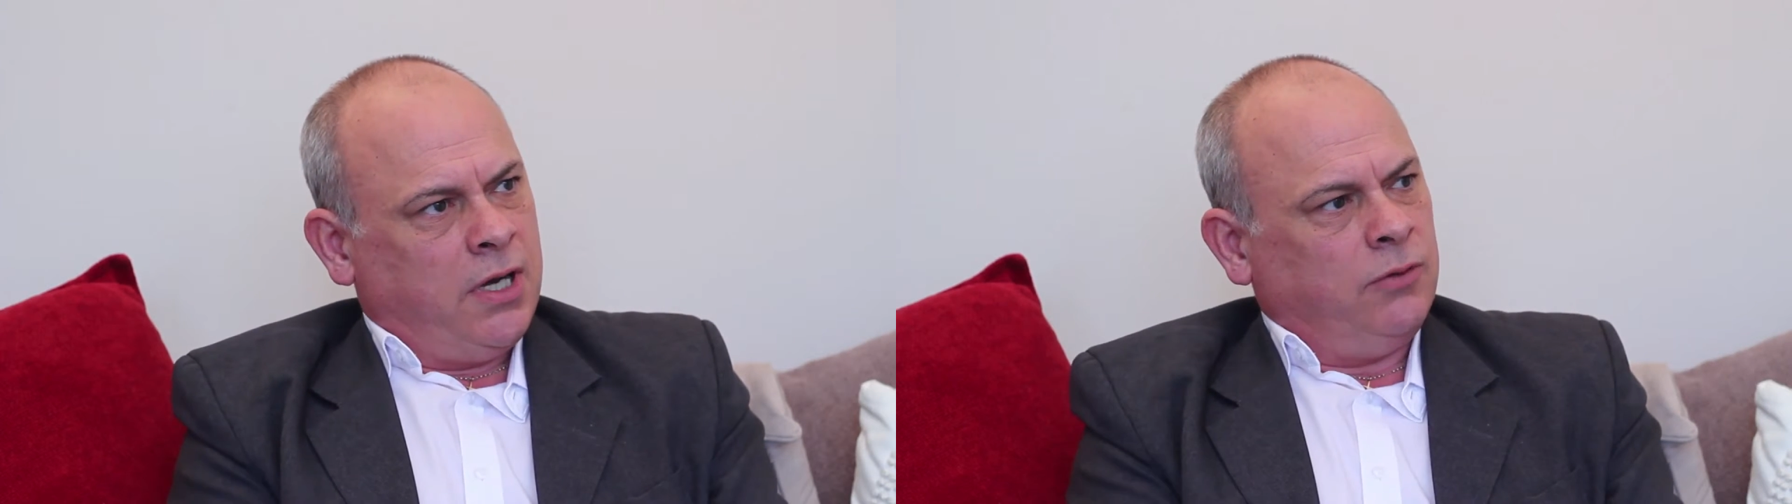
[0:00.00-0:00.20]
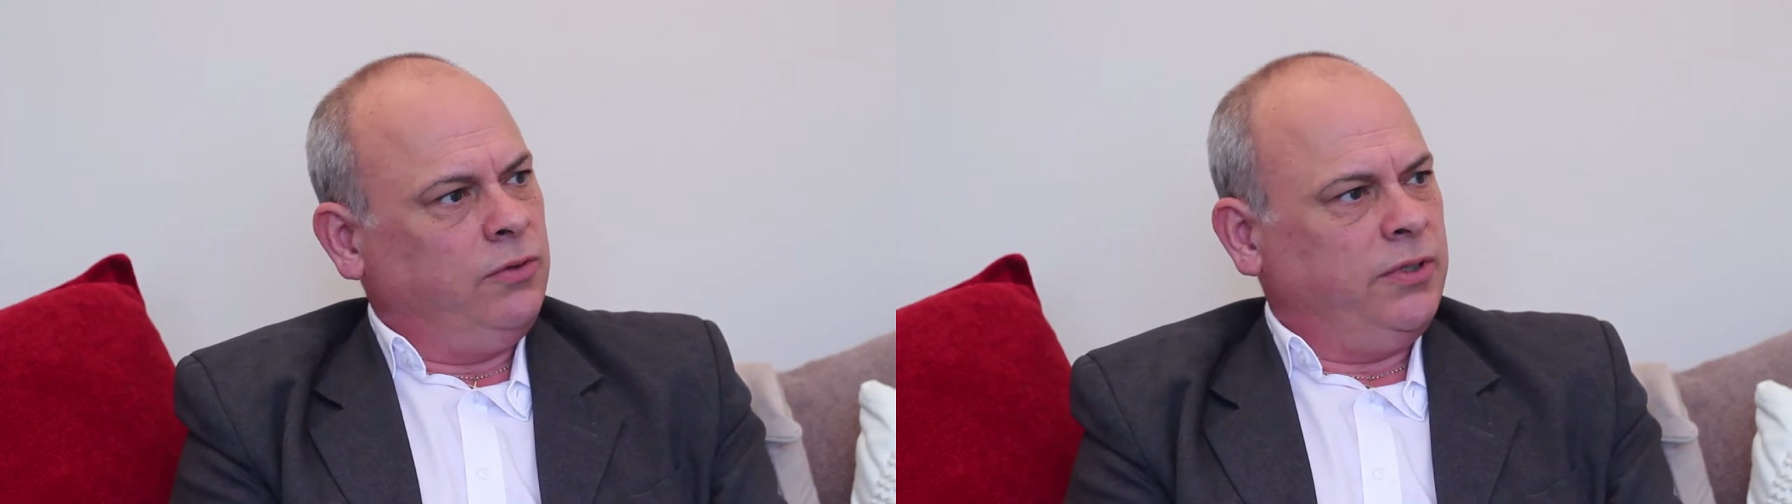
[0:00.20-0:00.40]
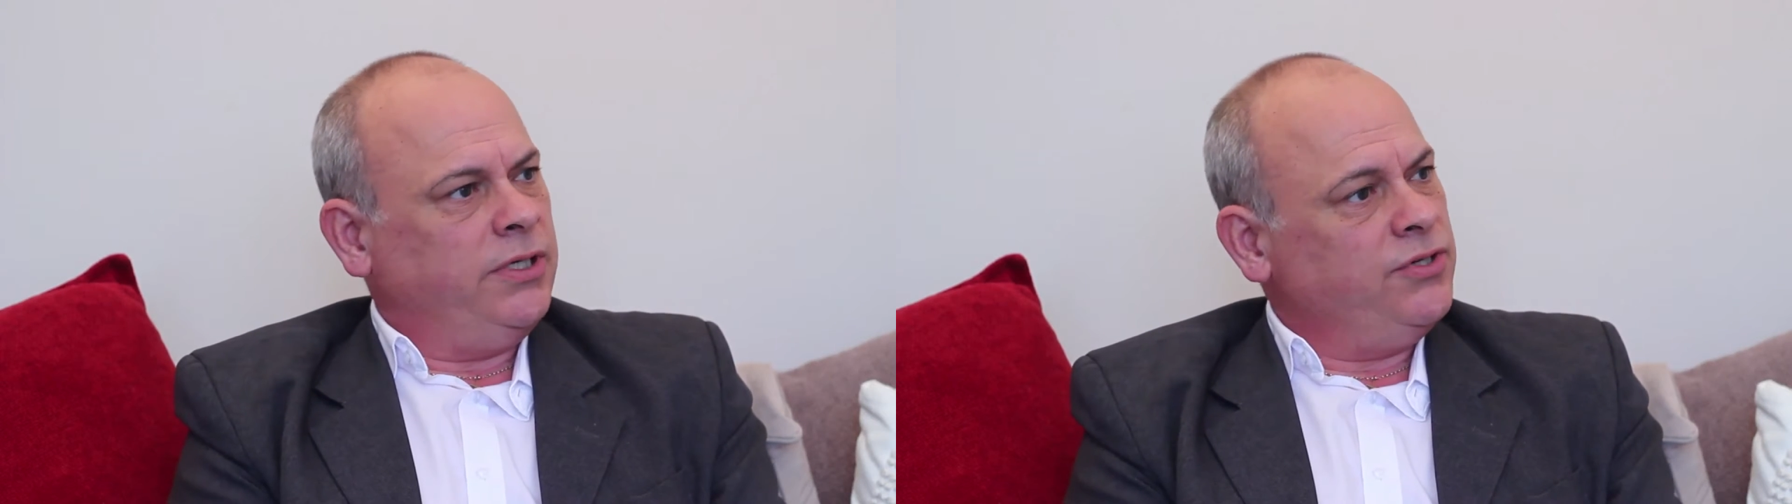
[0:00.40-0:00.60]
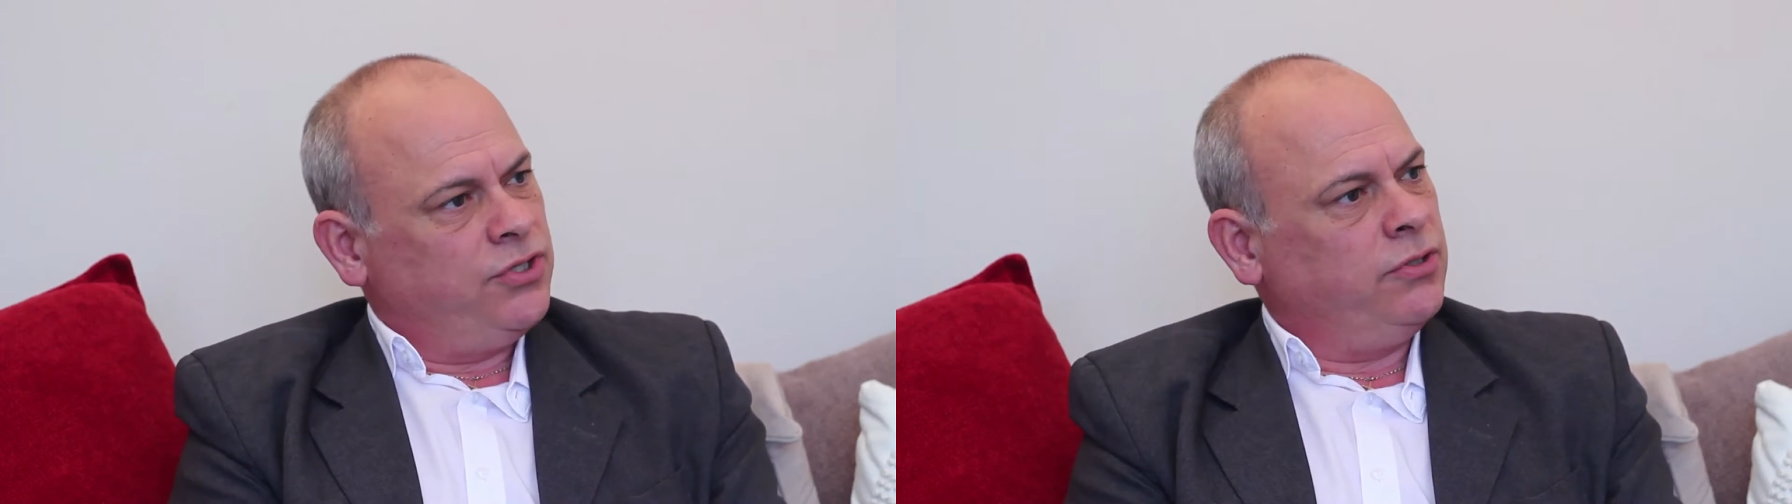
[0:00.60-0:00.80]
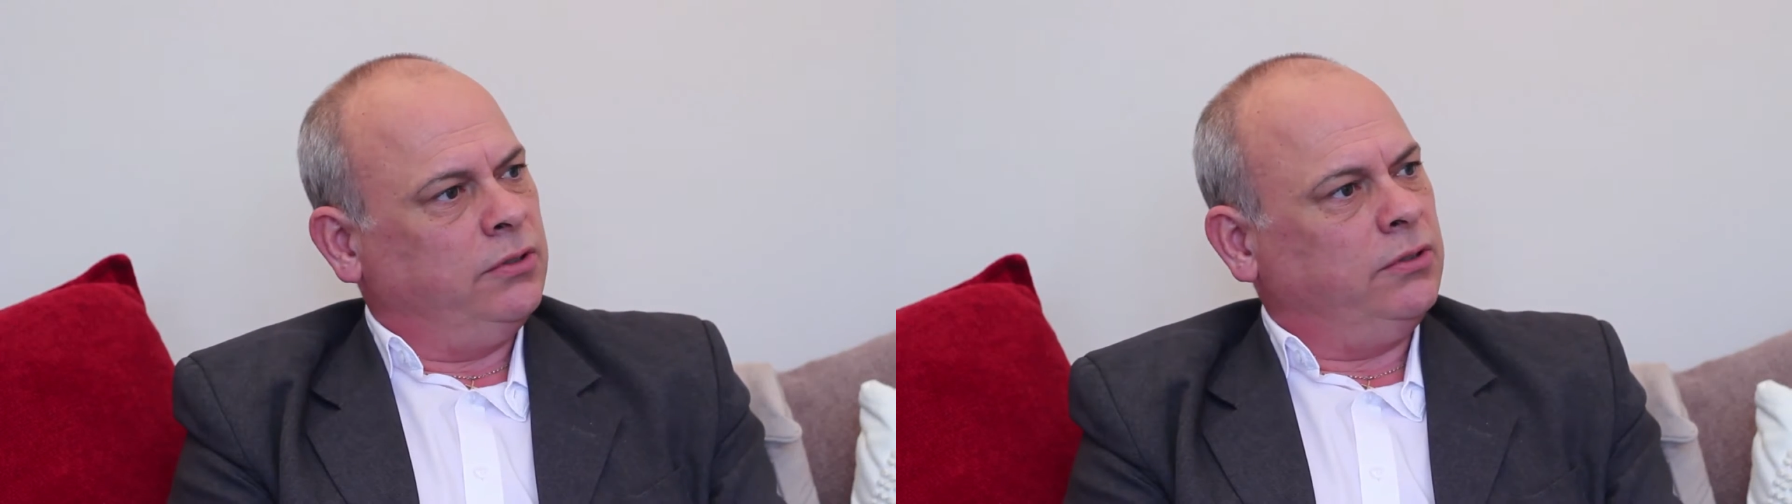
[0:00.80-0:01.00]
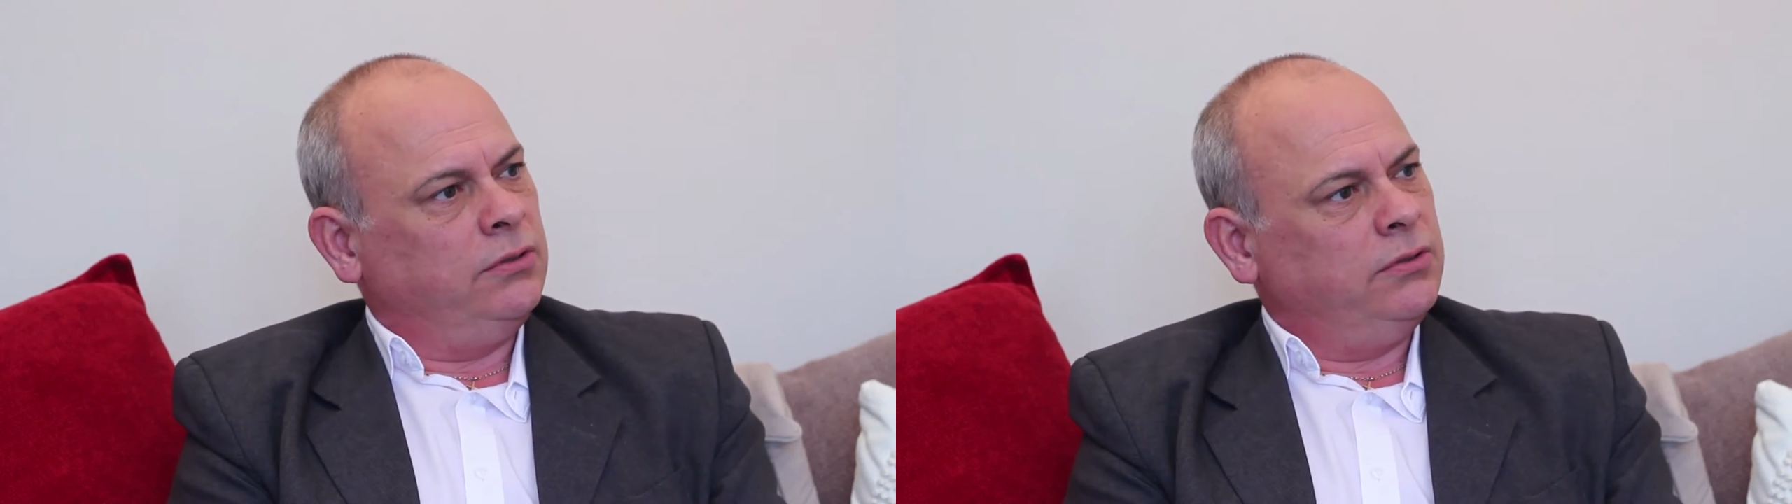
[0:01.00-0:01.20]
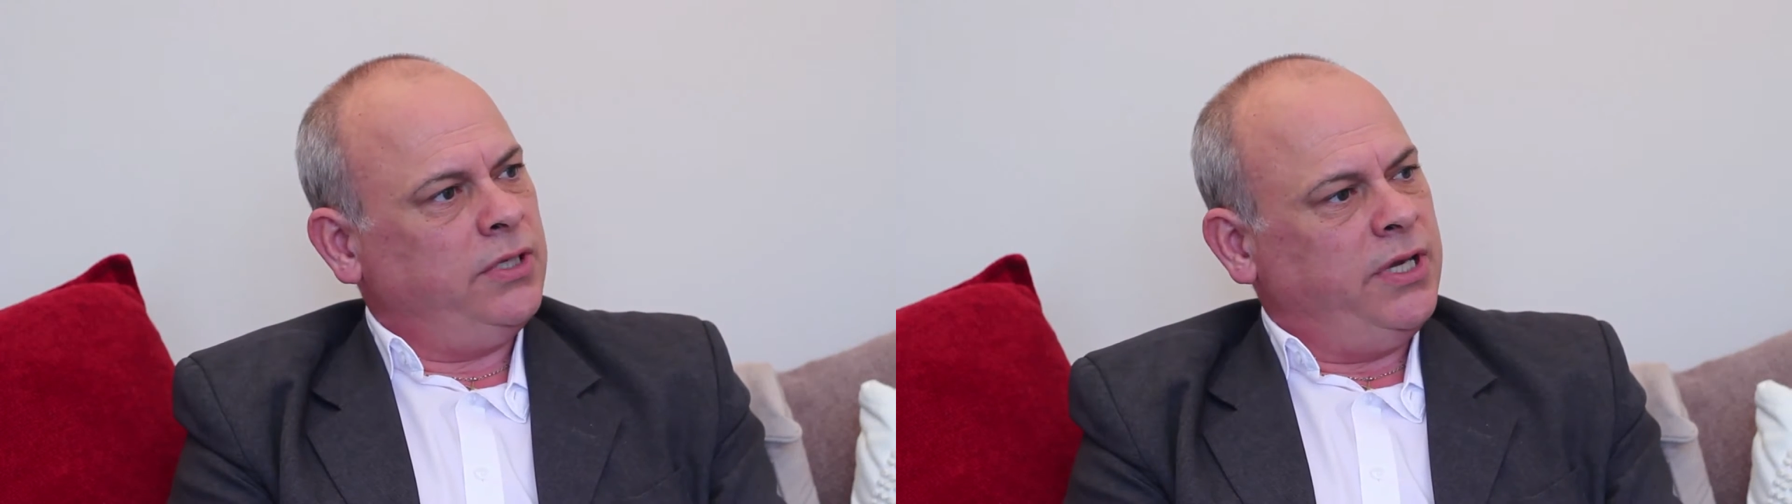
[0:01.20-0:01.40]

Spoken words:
I will ensure